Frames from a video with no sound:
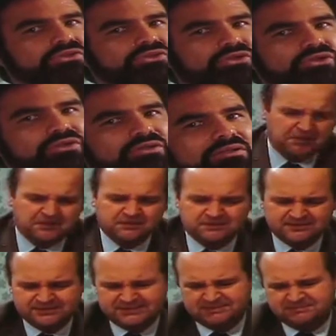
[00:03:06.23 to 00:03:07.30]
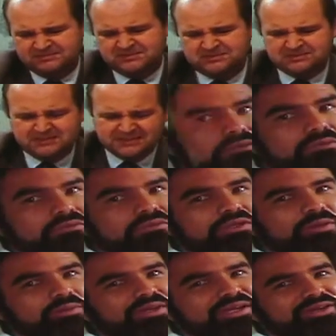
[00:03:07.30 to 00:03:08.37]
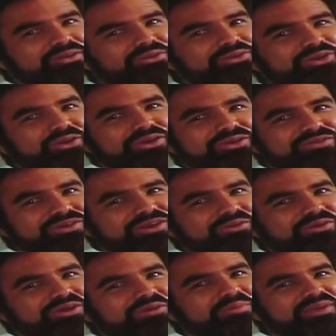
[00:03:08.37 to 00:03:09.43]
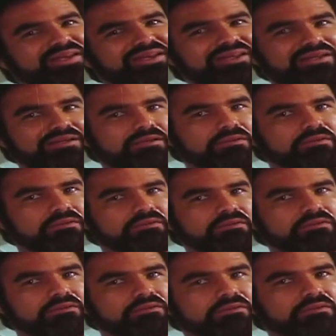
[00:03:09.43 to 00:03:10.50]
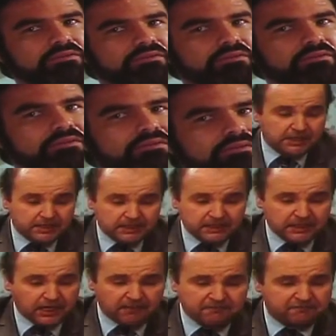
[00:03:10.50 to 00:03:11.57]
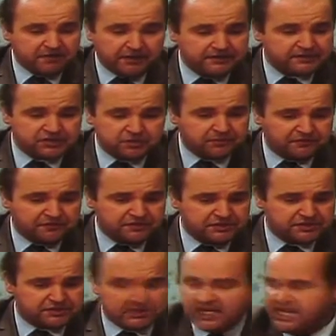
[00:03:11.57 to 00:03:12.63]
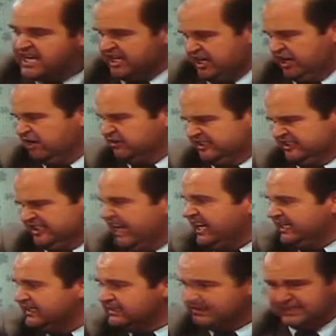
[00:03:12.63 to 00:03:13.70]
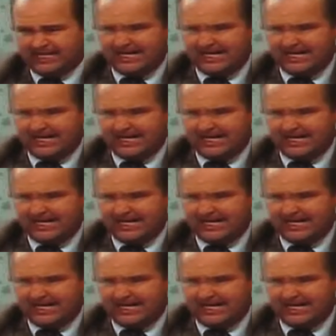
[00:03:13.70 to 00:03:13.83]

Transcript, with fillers: Sure. Oh. Well, I mean, I don't know you very well. Ah, oh, you know all there is to know. Are you kidding? I'm very superficial. You said it.